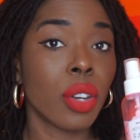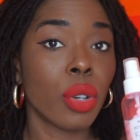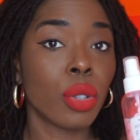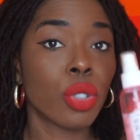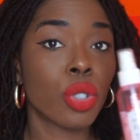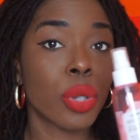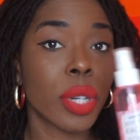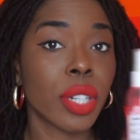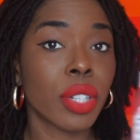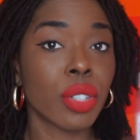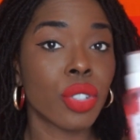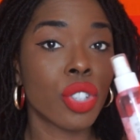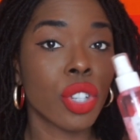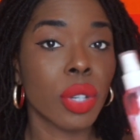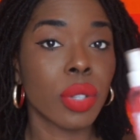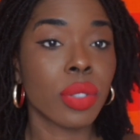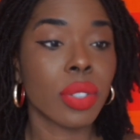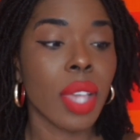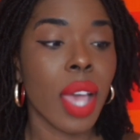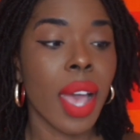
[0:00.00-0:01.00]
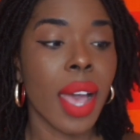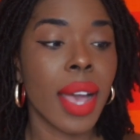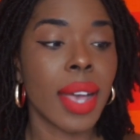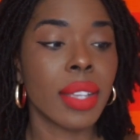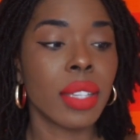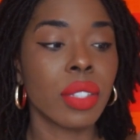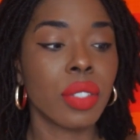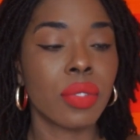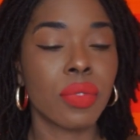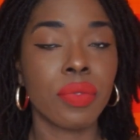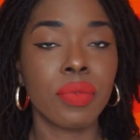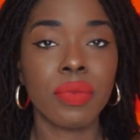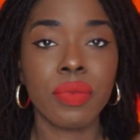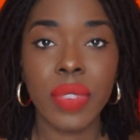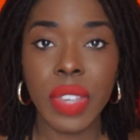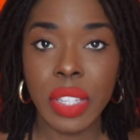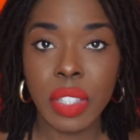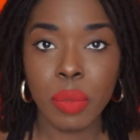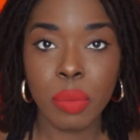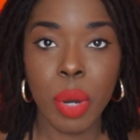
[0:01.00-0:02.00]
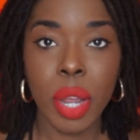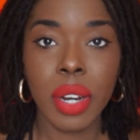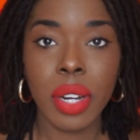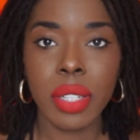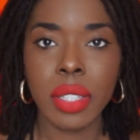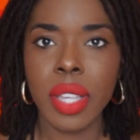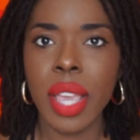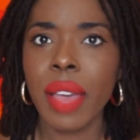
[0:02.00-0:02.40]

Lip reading: know Trader Joe's has face products.